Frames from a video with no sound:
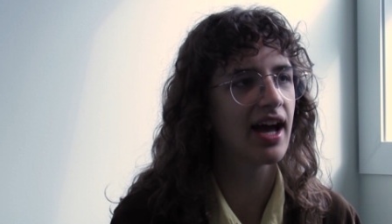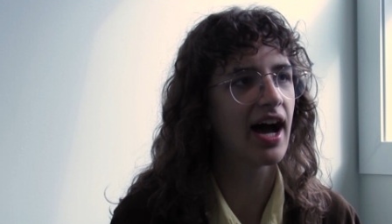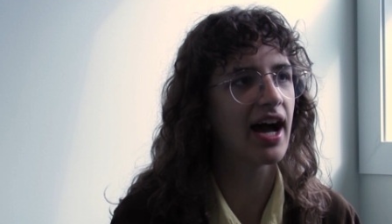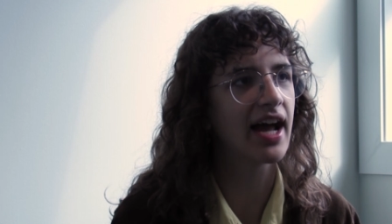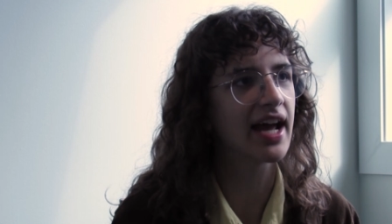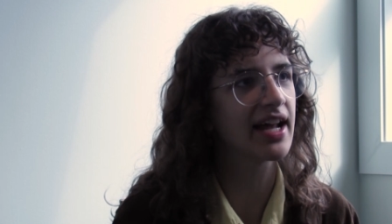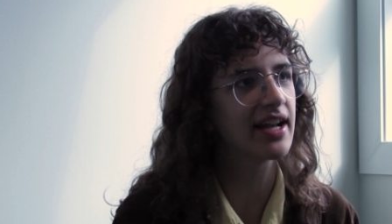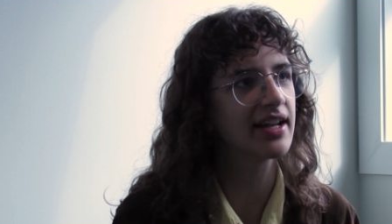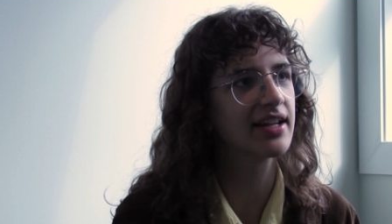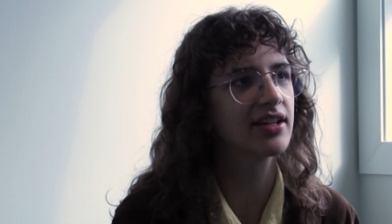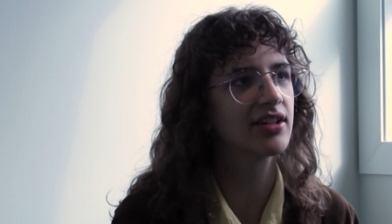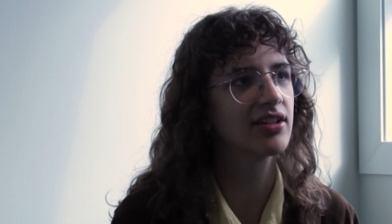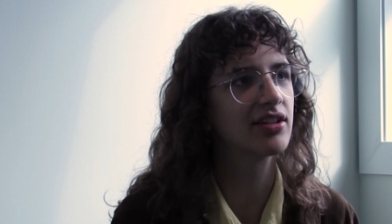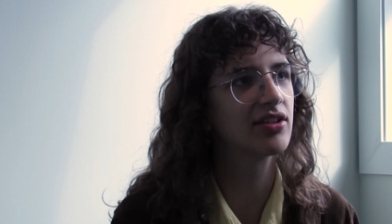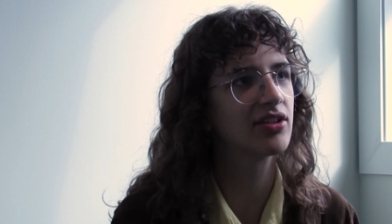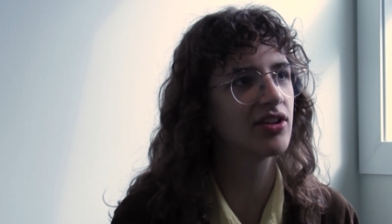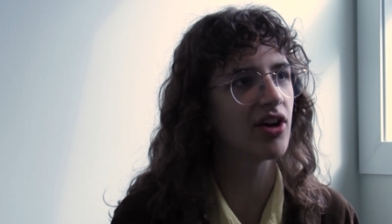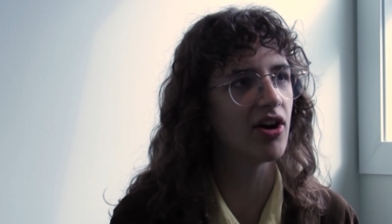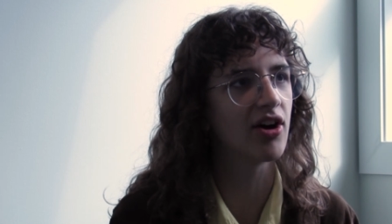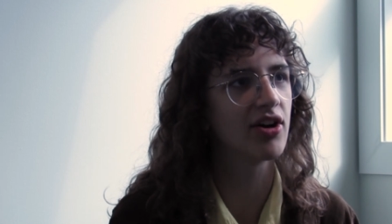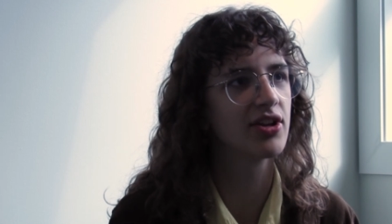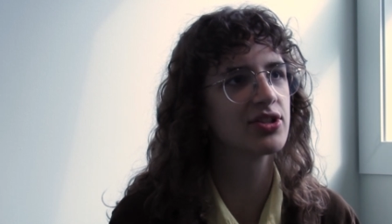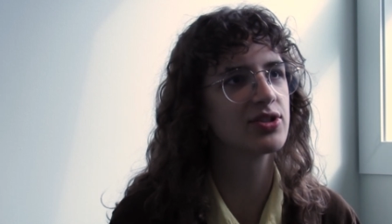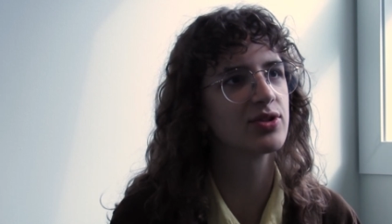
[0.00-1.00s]
I had
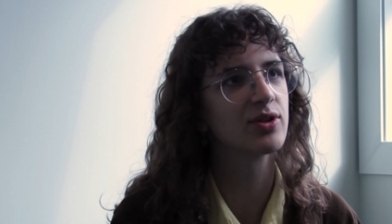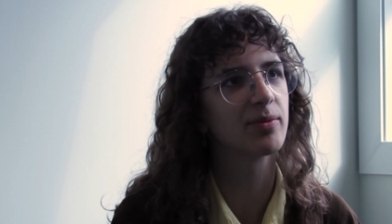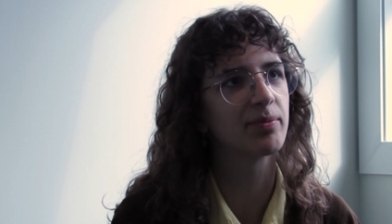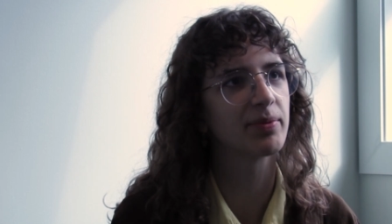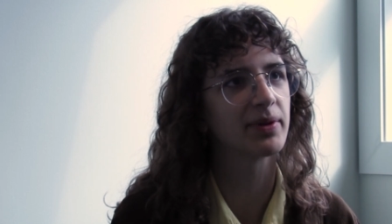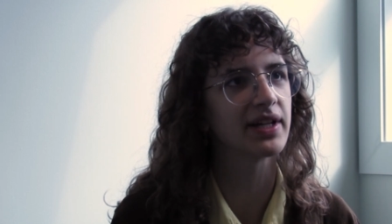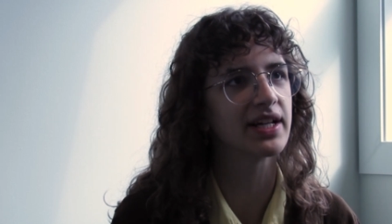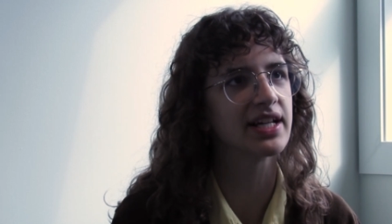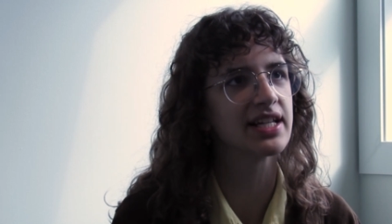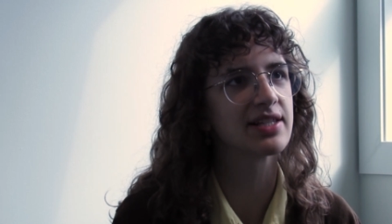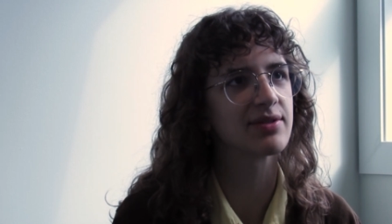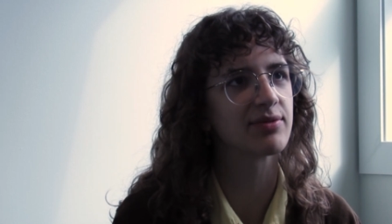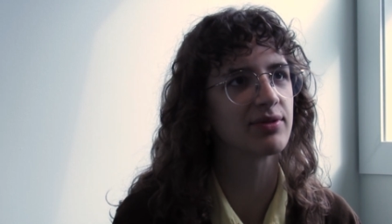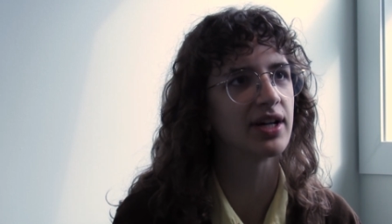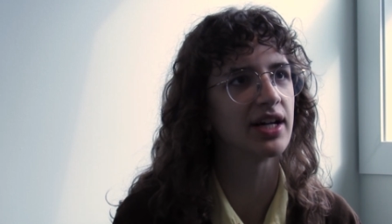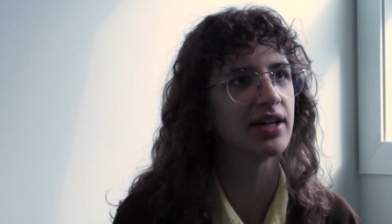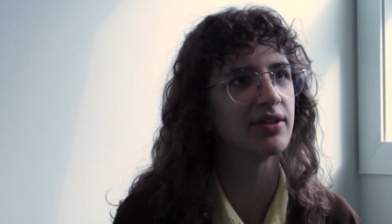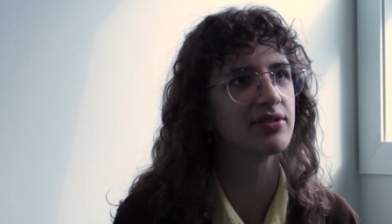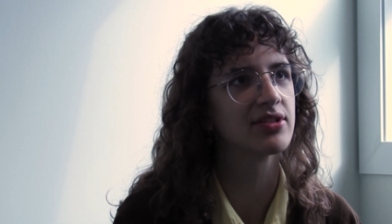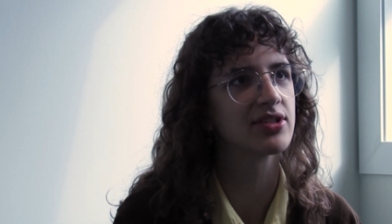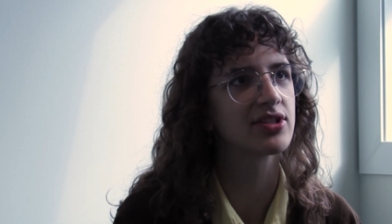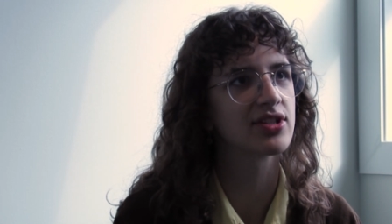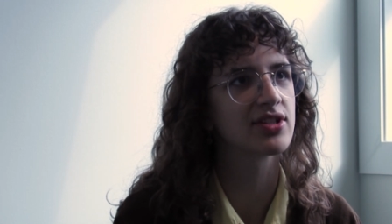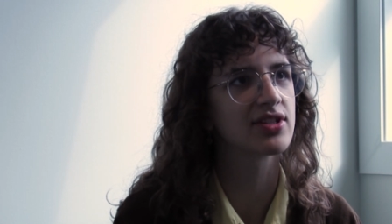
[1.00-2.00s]
gone to a place where I
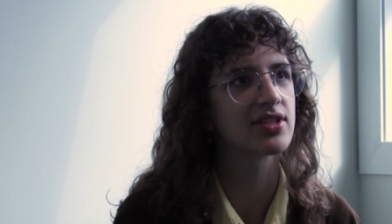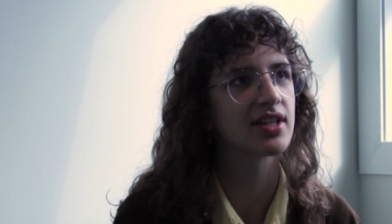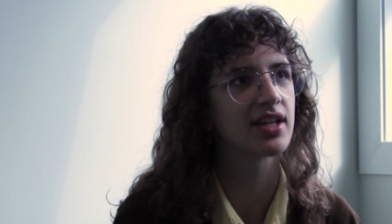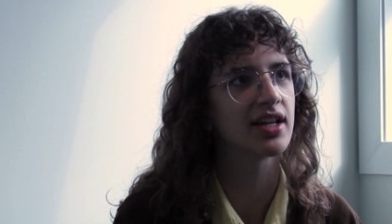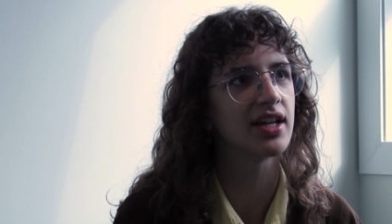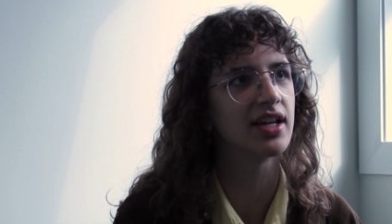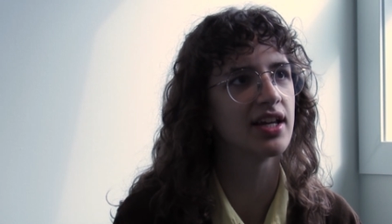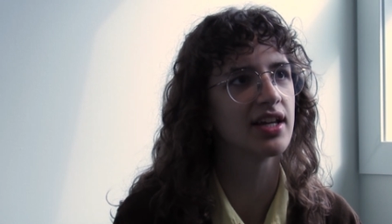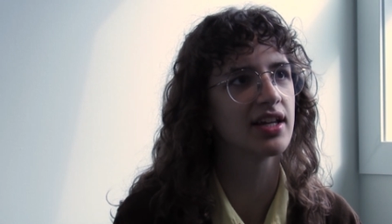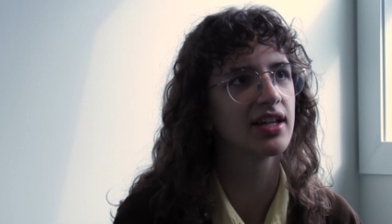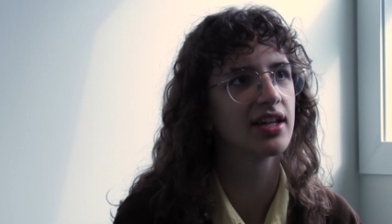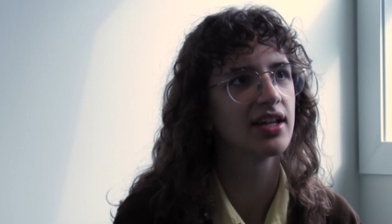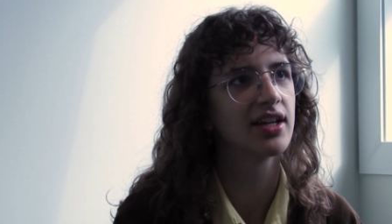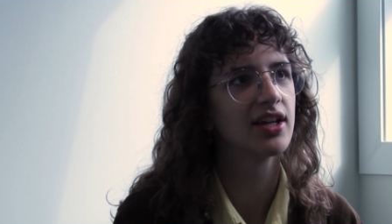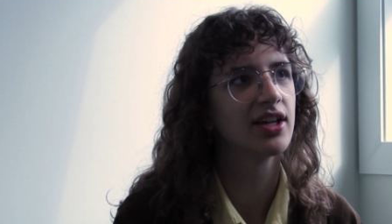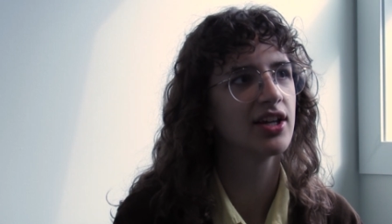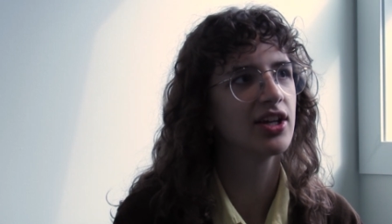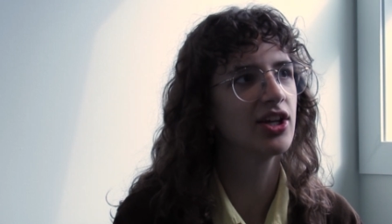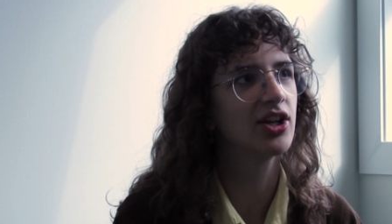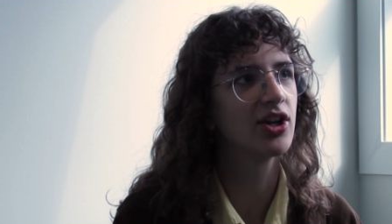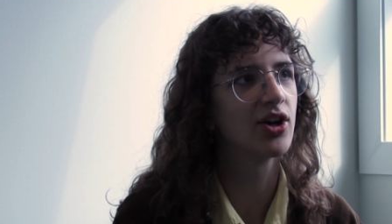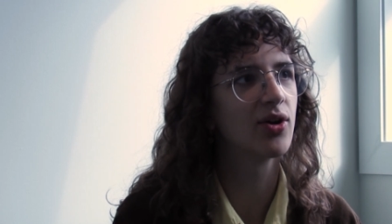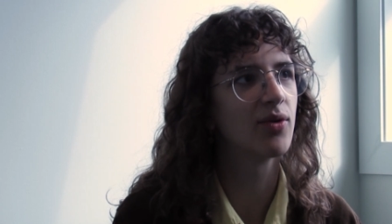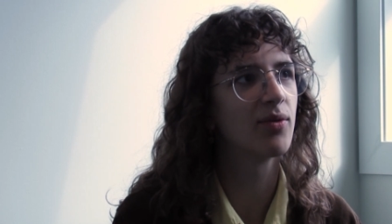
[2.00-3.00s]
was just like,
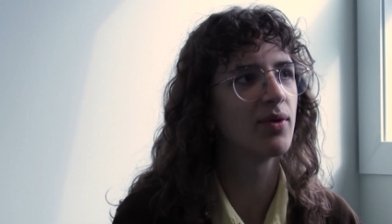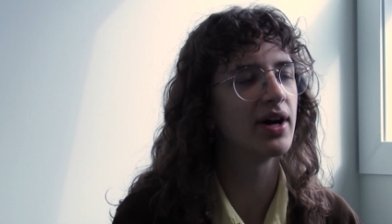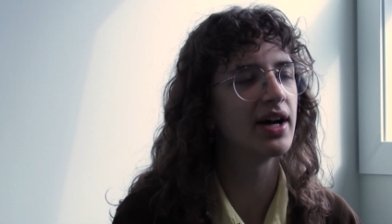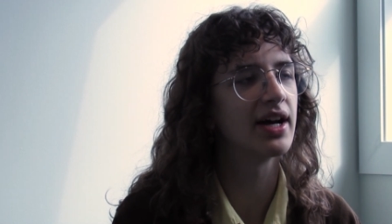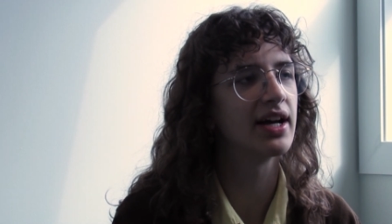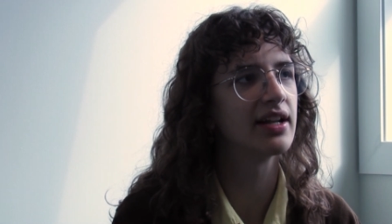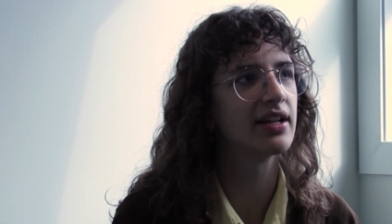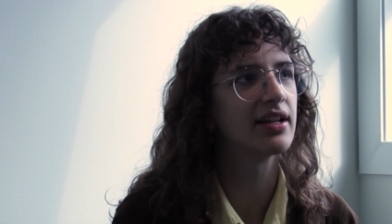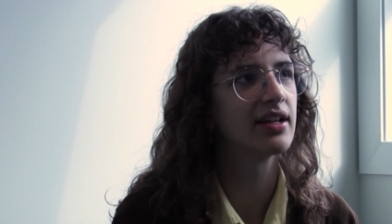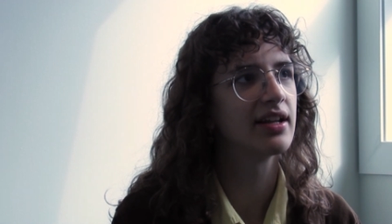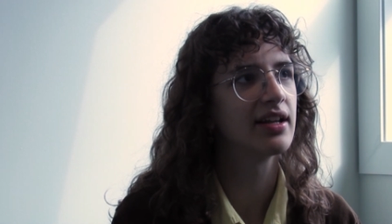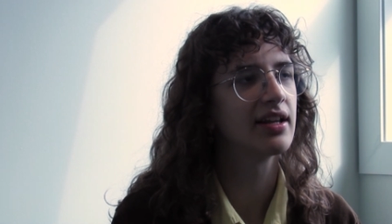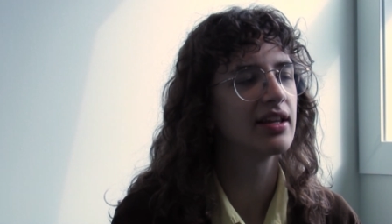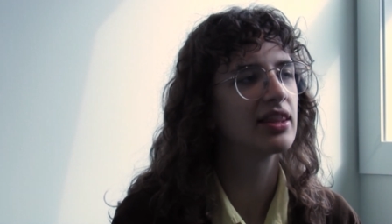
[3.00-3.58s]
you know what,